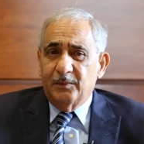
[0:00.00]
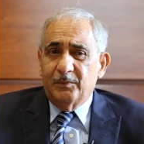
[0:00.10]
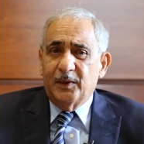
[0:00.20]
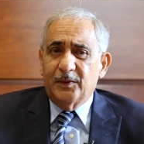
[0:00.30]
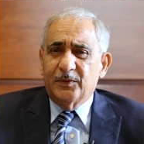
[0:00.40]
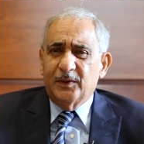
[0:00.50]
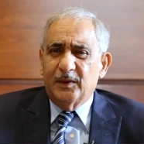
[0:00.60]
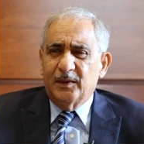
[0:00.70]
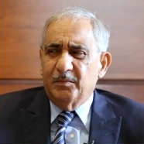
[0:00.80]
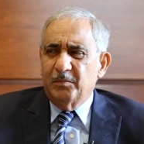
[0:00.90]
There's
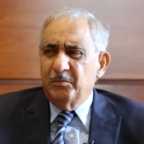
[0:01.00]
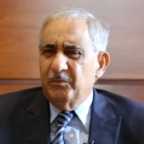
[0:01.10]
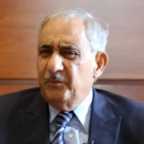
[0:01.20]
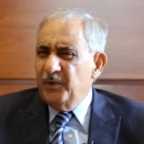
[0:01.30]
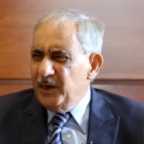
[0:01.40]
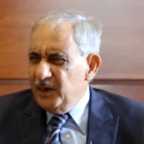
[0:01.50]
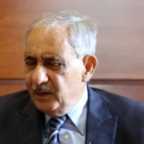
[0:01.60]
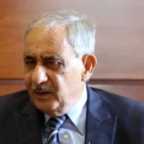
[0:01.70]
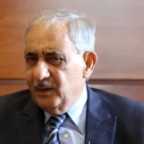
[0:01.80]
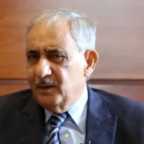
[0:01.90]
uh, very
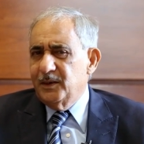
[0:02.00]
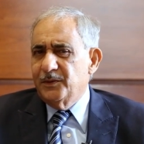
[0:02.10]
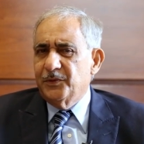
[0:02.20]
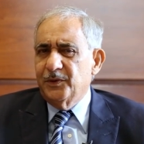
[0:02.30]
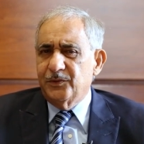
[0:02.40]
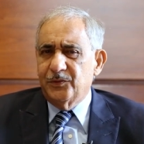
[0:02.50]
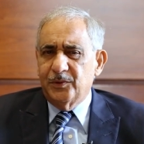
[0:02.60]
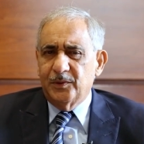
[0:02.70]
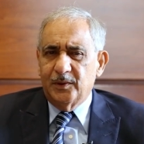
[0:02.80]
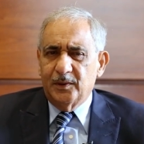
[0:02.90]
little research
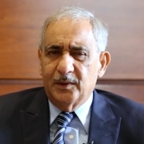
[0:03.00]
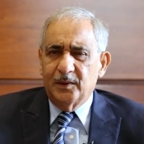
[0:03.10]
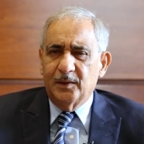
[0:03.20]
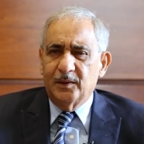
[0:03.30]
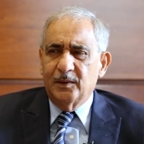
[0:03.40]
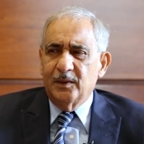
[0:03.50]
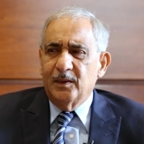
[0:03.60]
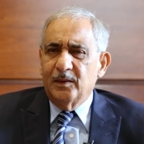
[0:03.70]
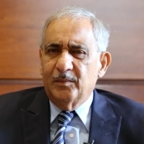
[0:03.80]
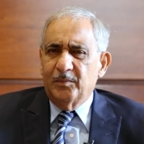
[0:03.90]
uh,
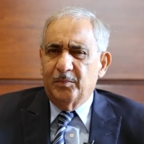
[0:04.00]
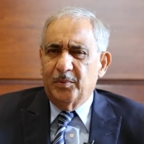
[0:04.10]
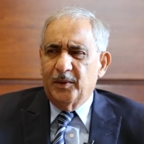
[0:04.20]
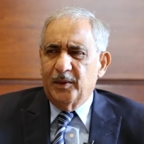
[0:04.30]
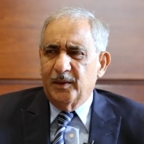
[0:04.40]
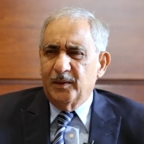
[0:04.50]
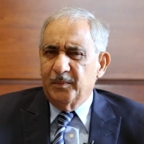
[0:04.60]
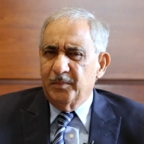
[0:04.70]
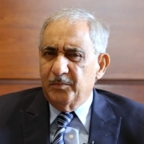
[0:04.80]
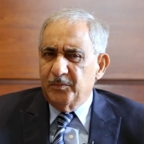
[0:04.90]
uh,
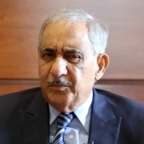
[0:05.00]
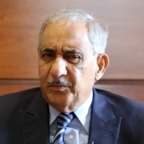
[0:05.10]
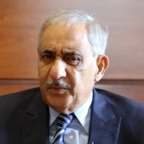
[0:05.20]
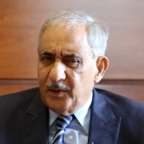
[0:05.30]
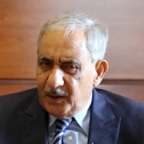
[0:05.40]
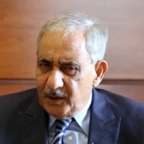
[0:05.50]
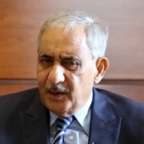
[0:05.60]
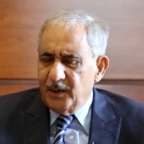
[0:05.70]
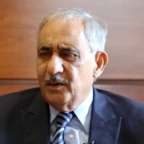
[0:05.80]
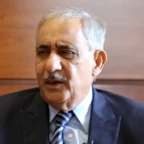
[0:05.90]
in,
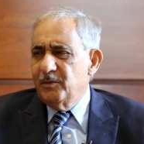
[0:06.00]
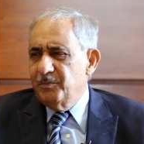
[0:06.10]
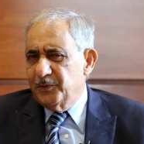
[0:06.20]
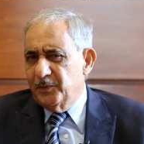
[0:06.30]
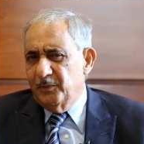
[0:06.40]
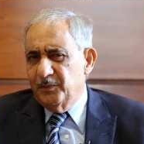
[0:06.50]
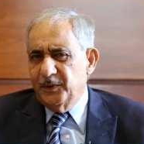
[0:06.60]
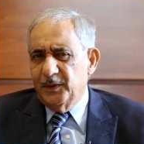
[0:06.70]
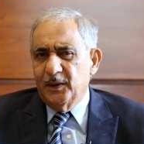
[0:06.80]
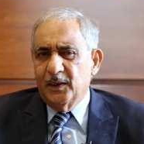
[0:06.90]
in, in,
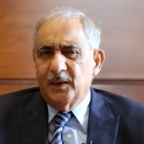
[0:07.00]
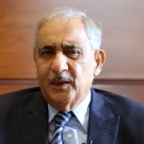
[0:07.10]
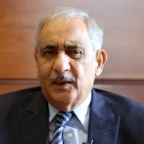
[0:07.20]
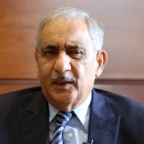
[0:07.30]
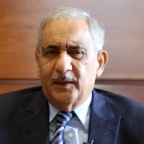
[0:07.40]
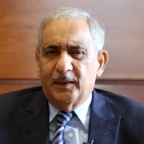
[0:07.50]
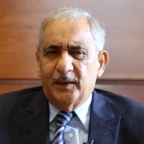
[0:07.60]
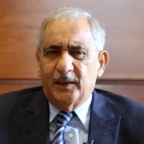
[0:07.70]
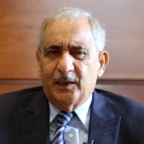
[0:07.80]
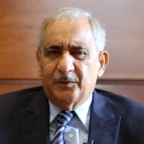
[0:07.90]
pathology.
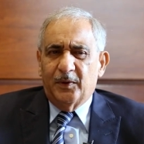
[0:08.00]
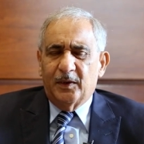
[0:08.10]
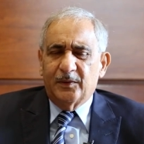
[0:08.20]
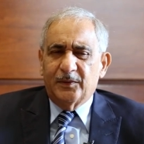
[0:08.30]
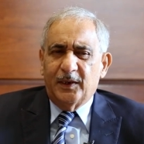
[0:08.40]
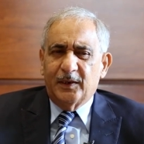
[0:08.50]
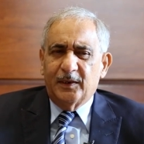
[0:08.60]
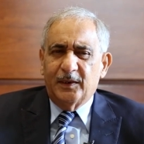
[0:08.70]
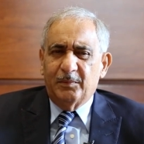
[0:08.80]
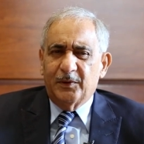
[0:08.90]
The, as far as the
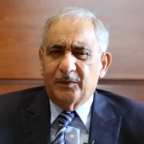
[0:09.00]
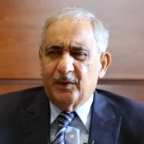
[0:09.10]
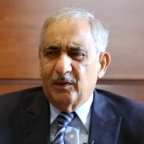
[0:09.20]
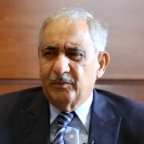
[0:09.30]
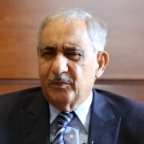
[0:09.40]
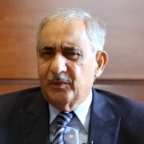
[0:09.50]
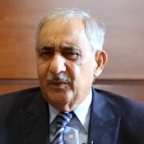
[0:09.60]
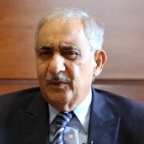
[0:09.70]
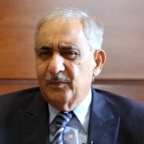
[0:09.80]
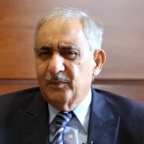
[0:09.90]
academic staff
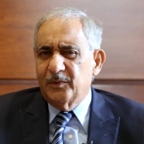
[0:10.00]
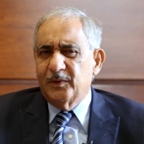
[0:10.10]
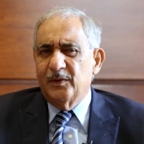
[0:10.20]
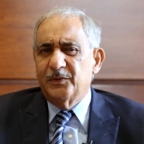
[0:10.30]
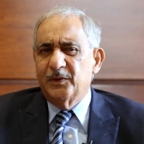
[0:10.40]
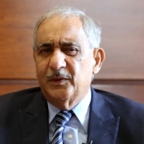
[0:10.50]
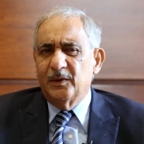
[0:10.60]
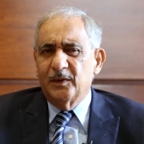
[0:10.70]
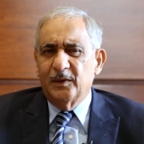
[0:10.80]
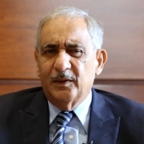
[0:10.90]
was
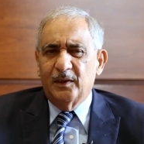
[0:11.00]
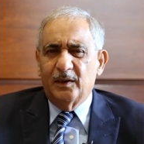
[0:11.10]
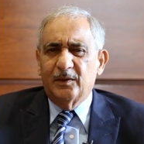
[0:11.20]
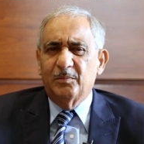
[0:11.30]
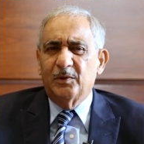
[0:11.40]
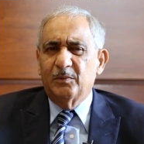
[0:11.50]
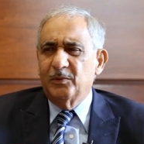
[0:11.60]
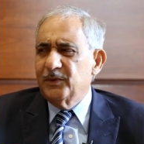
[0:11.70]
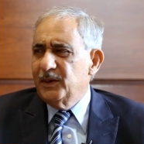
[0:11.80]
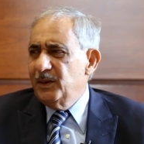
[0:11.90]
concerned, the ultimate
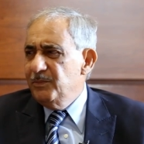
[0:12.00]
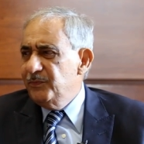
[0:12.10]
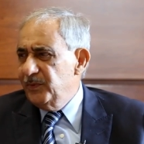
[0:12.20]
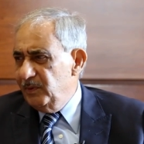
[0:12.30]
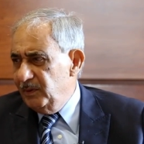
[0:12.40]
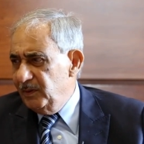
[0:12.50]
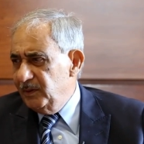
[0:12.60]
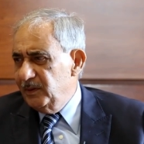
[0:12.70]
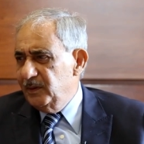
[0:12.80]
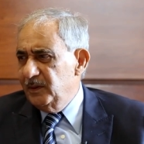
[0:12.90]
was an MPhil.
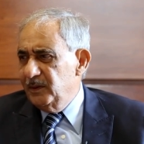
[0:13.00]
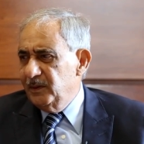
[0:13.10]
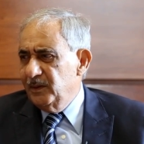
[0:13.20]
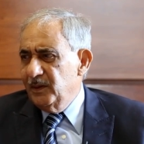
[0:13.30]
Uh,